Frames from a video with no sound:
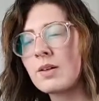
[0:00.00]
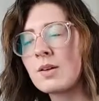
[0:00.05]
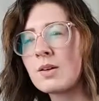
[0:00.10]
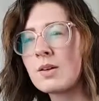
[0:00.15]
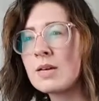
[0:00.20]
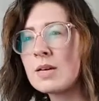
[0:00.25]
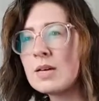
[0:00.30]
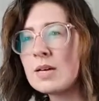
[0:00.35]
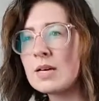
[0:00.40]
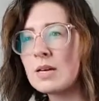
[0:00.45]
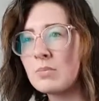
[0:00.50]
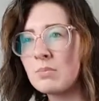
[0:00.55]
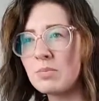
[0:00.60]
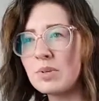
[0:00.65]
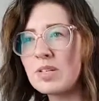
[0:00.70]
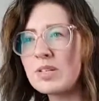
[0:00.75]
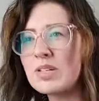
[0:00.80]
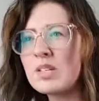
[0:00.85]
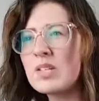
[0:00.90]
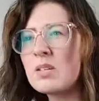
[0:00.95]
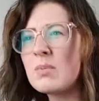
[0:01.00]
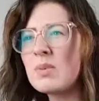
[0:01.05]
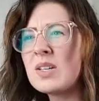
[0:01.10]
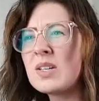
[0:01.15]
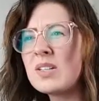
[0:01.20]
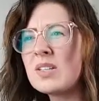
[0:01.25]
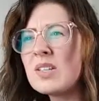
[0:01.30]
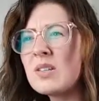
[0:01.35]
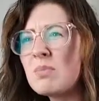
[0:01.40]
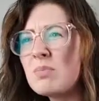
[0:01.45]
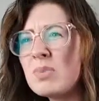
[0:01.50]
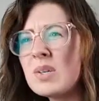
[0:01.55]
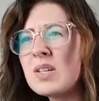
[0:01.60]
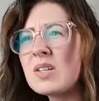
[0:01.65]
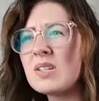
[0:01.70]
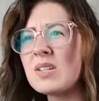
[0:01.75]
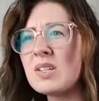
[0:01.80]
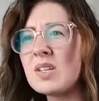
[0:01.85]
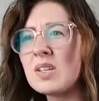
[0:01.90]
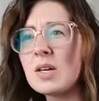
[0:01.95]
I'm busy, busy,
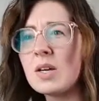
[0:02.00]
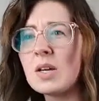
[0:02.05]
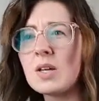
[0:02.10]
busy,